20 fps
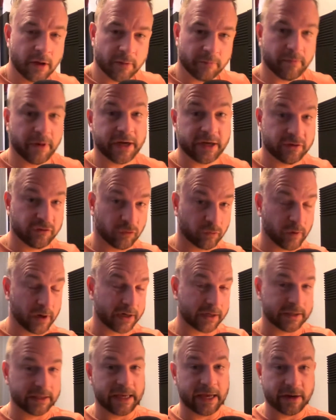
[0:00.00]
money
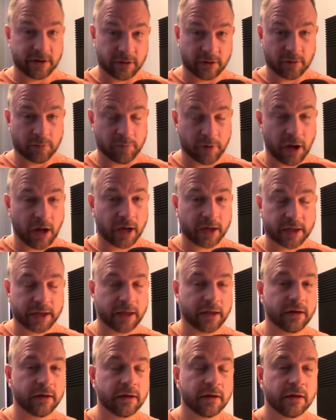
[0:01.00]
directly out of their
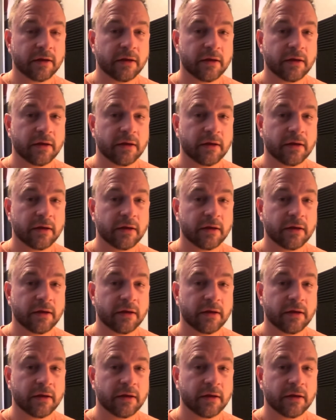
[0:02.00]
pocket,